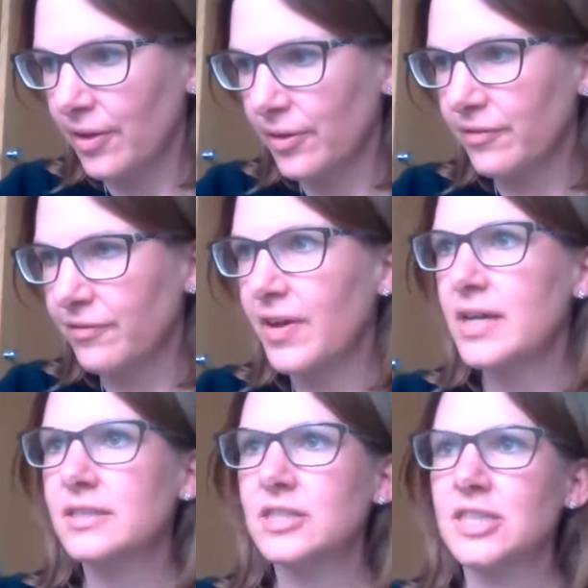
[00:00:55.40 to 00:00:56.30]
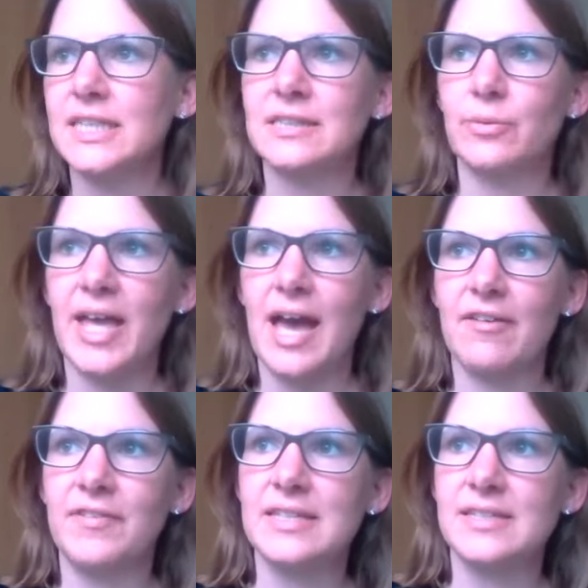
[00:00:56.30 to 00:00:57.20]
So the first cheese that we
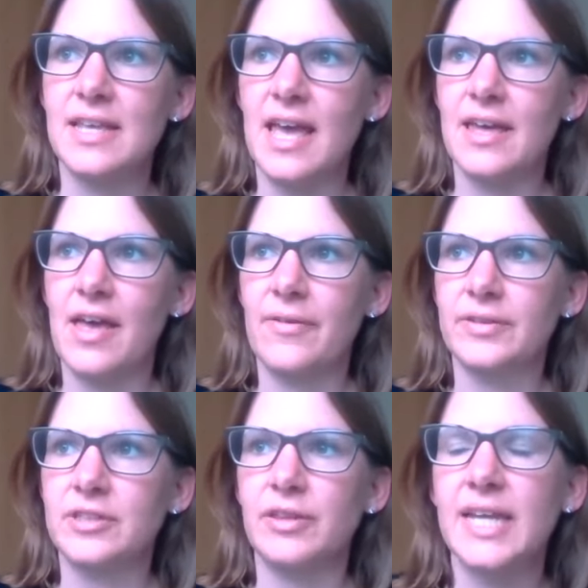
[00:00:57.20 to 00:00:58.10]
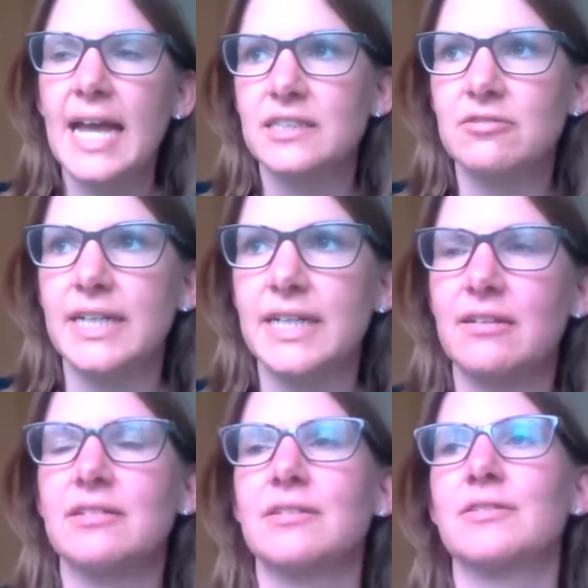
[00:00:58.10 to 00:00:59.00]
have is so the
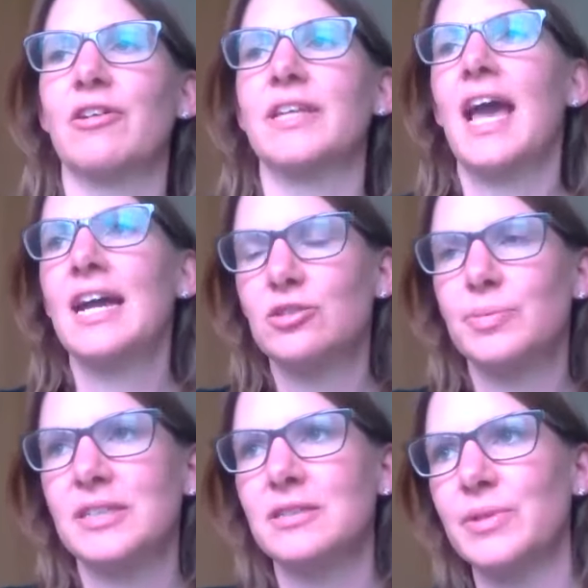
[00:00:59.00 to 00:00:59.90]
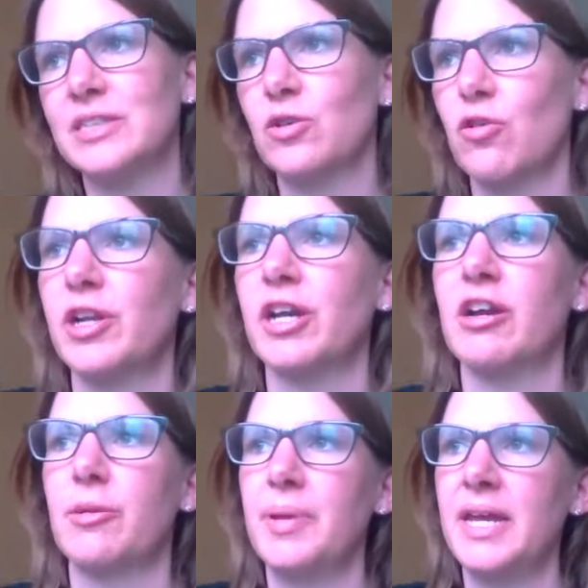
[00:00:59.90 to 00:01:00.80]
category, sorry, the attributes that we score on
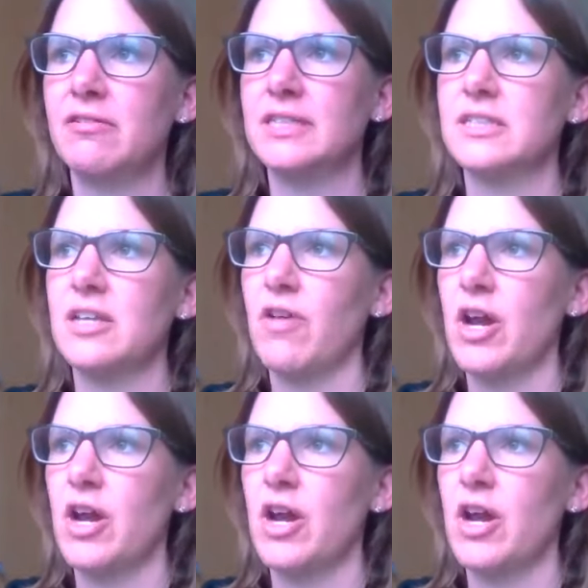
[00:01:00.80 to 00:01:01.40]
are appearance,